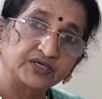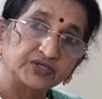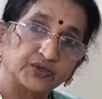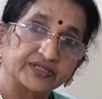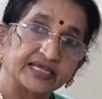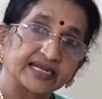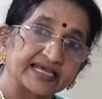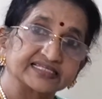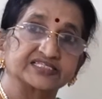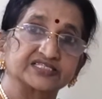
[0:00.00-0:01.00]
during the
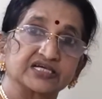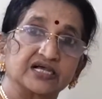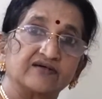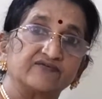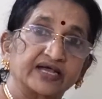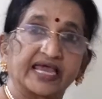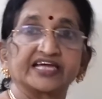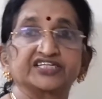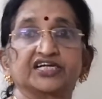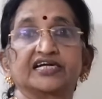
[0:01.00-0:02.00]
next
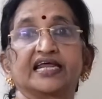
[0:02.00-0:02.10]
vacation